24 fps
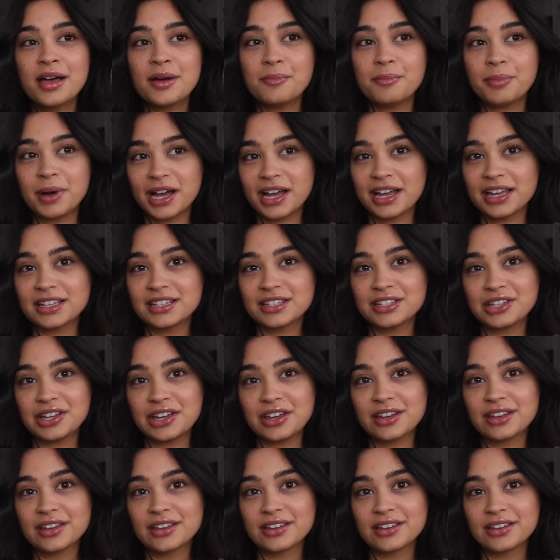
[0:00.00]
but
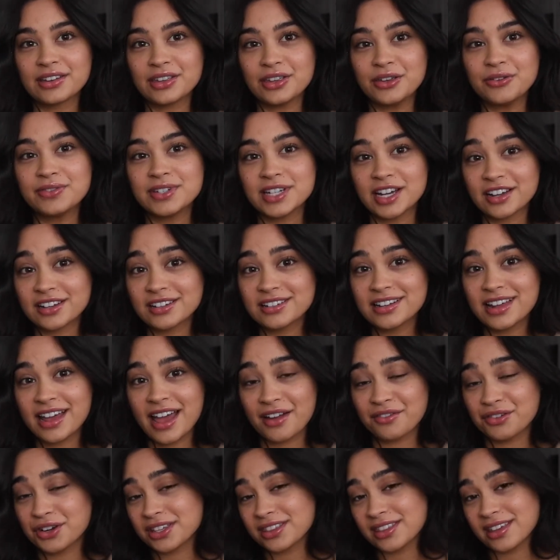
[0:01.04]
you've done
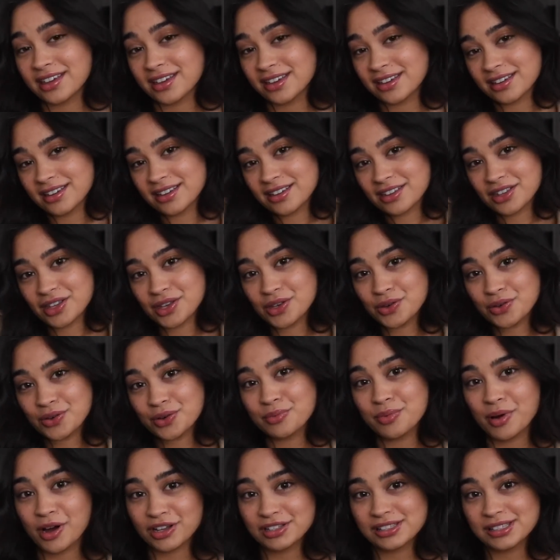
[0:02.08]
everything you could
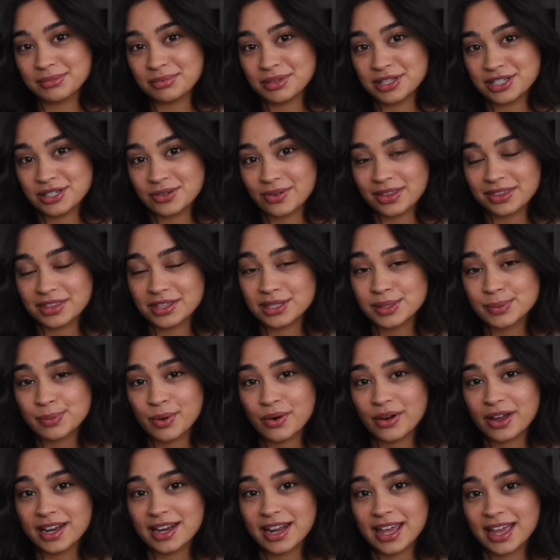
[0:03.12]
possibly do at this
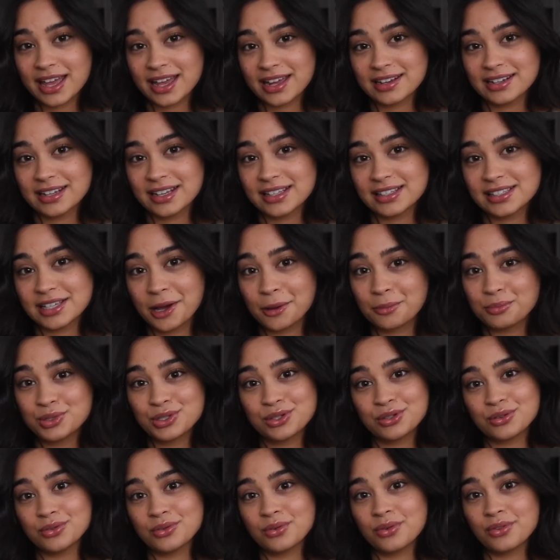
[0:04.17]
point, and it's up to
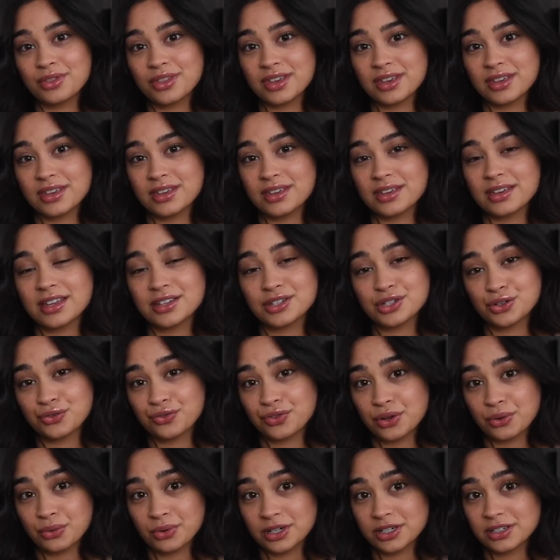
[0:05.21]
the
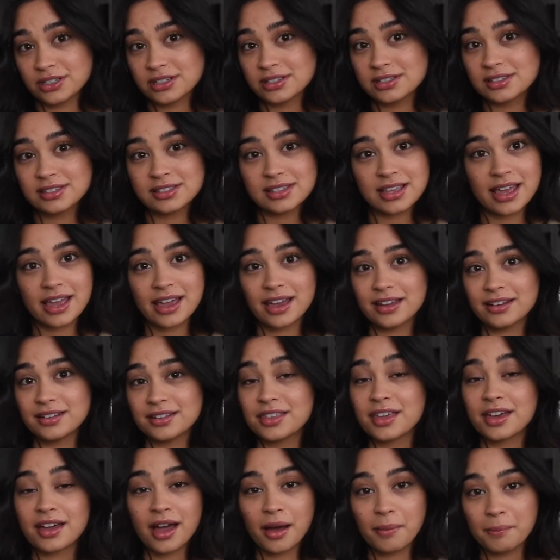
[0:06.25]
interviewers and
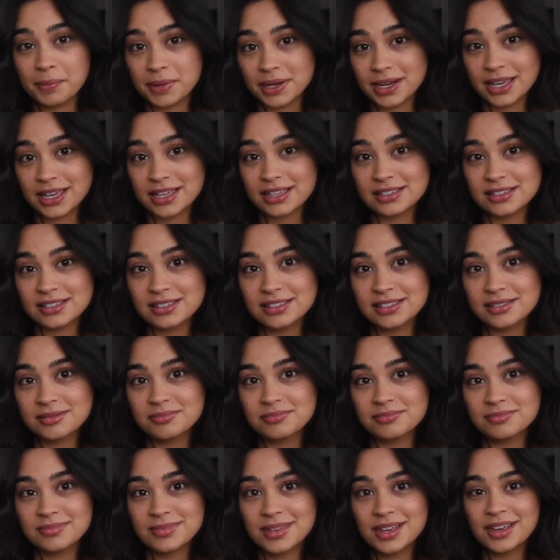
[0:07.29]
the company's
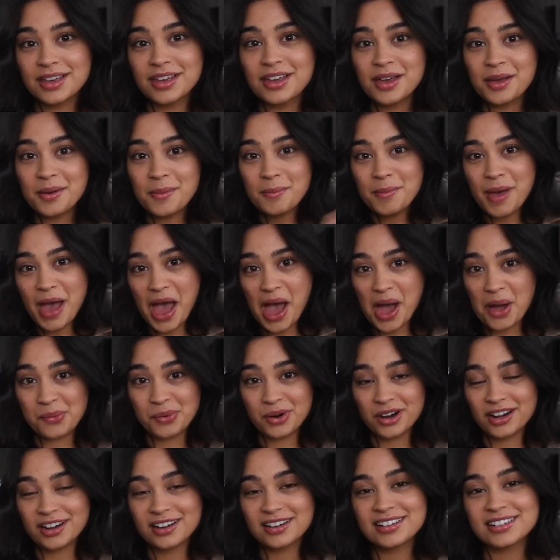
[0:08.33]

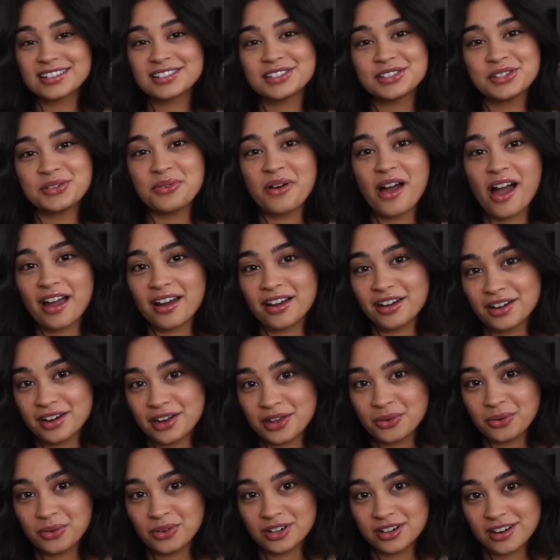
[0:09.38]
power to hire you
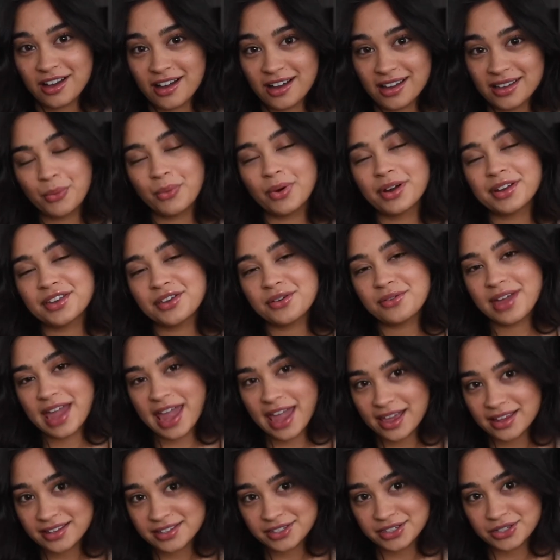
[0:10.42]
or not. What you
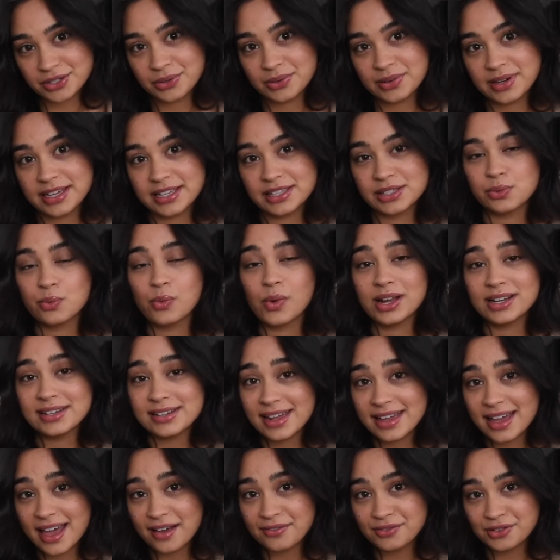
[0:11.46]
can do is one day
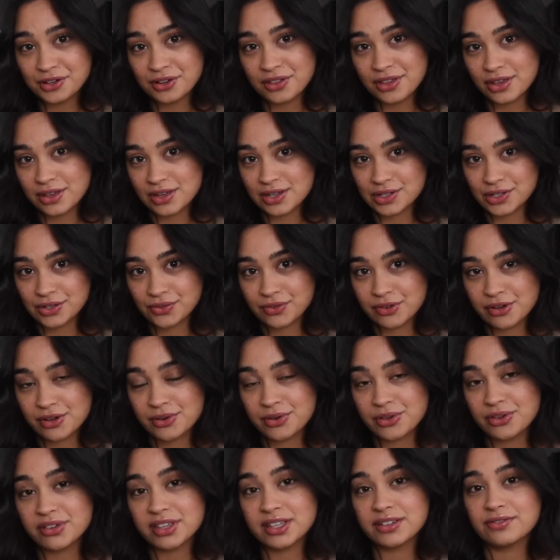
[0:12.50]
after the interview,
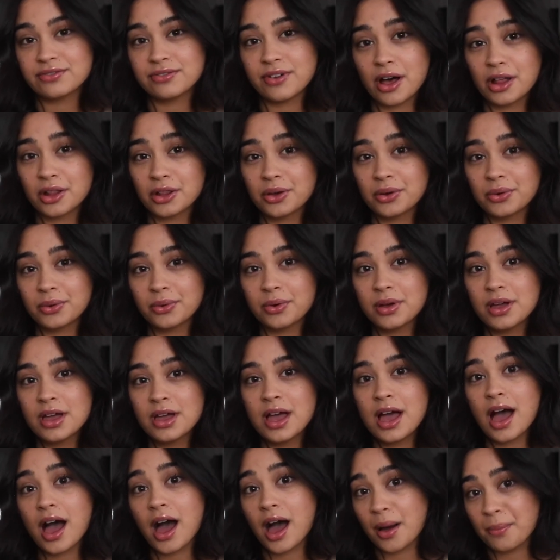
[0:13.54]
you can follow
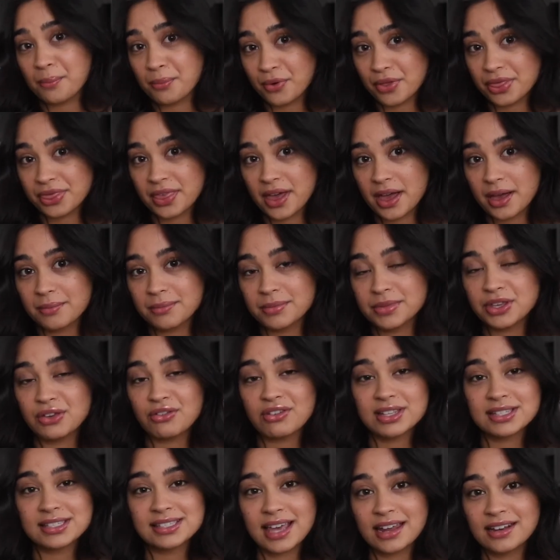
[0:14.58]
up with them. You
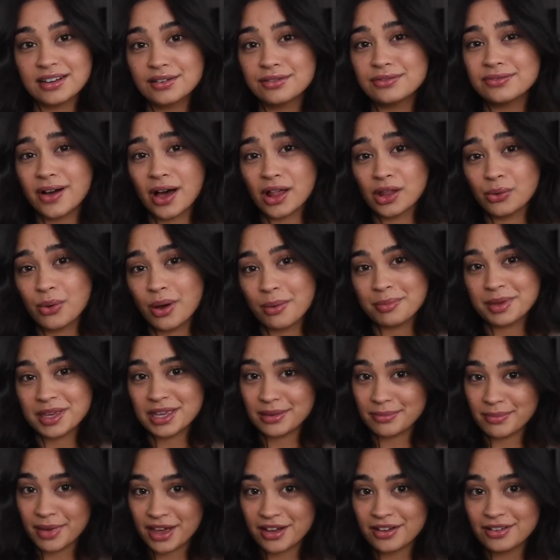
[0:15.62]
can send a follow-up
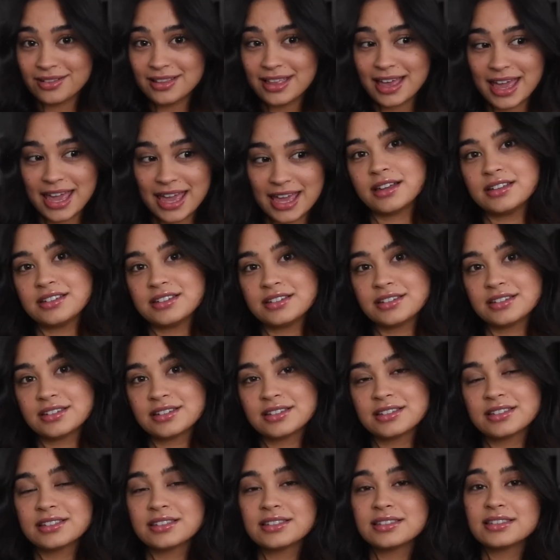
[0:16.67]
email and
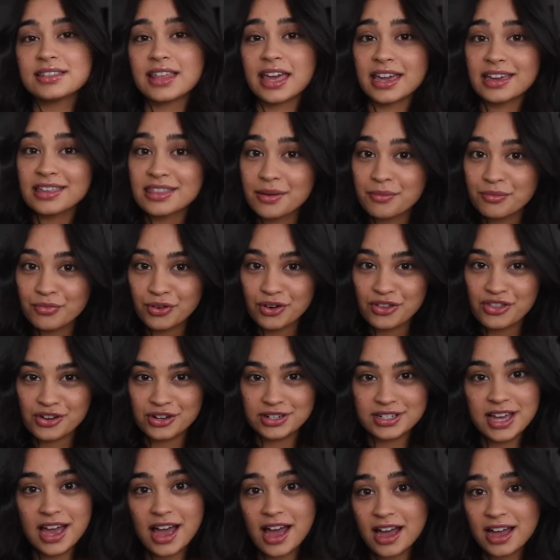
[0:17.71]
thank them for their
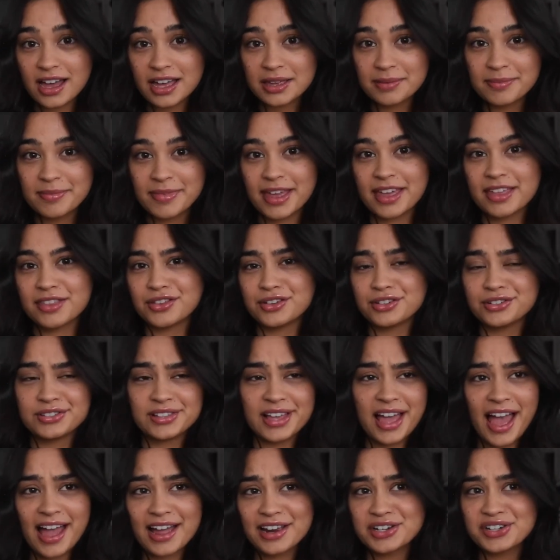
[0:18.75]
time, and there's
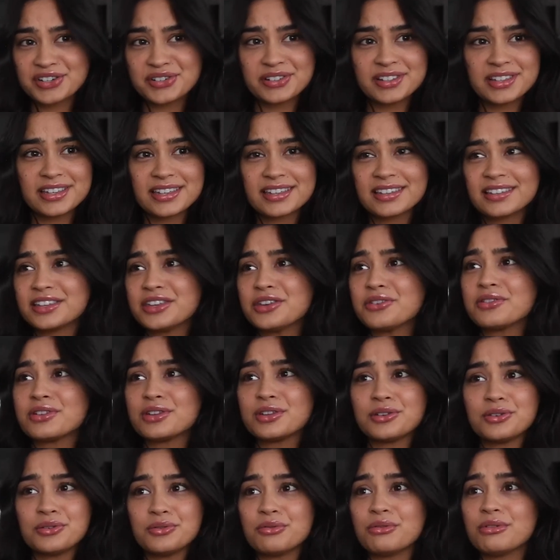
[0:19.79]
actually, you can
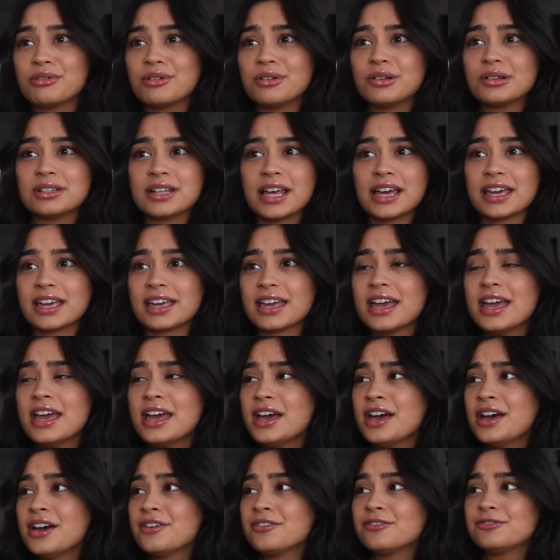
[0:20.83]
Google like
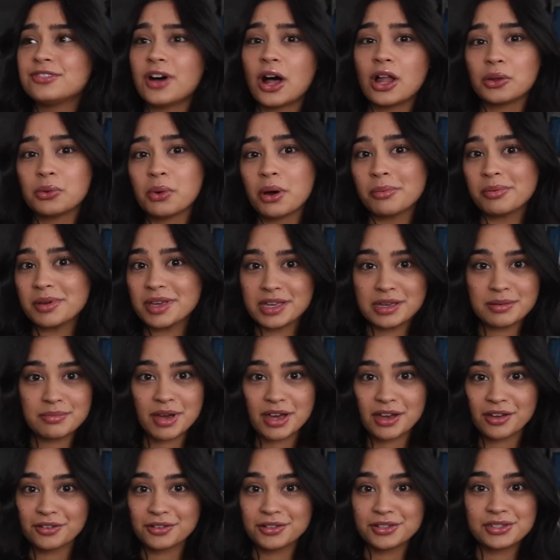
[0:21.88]
follow-up
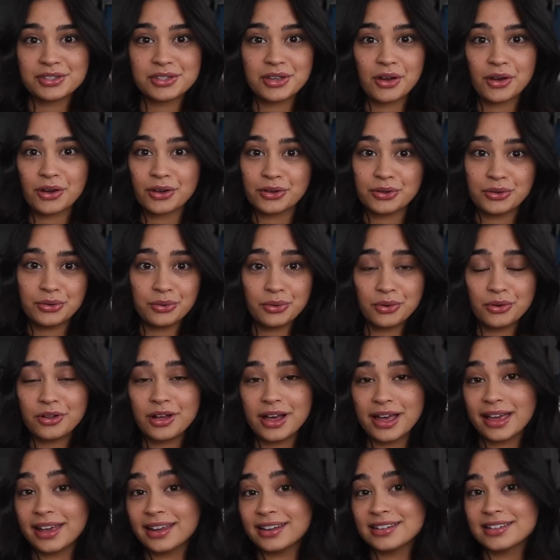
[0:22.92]
emails on Google,
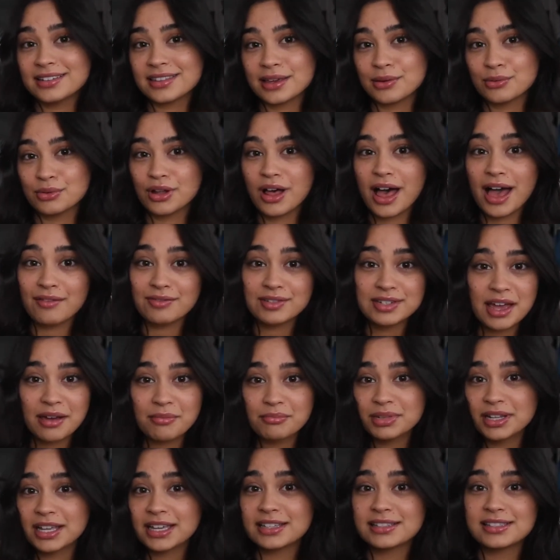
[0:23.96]
and they will have
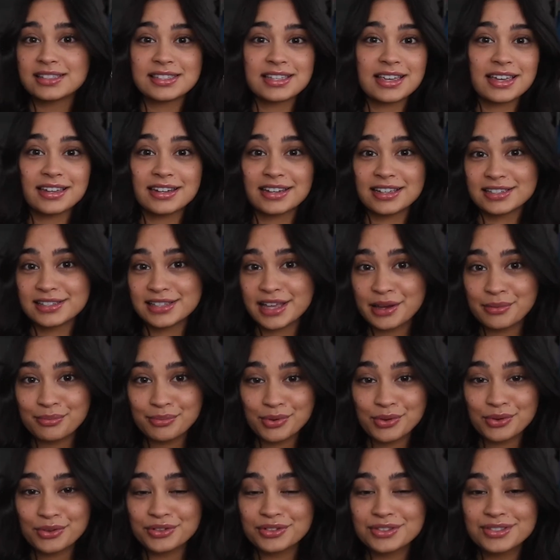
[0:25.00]
templates and
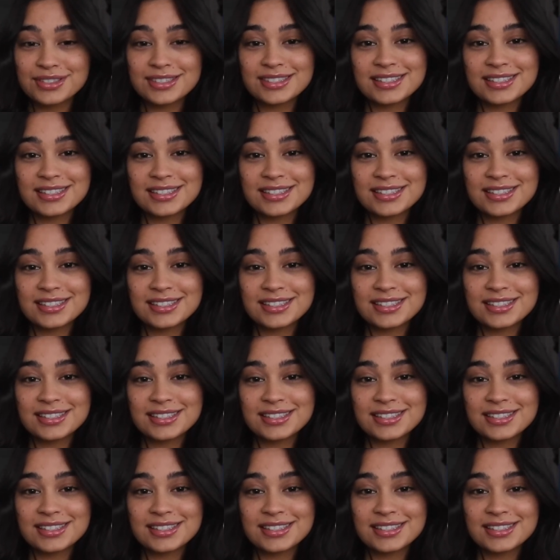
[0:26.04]
examples.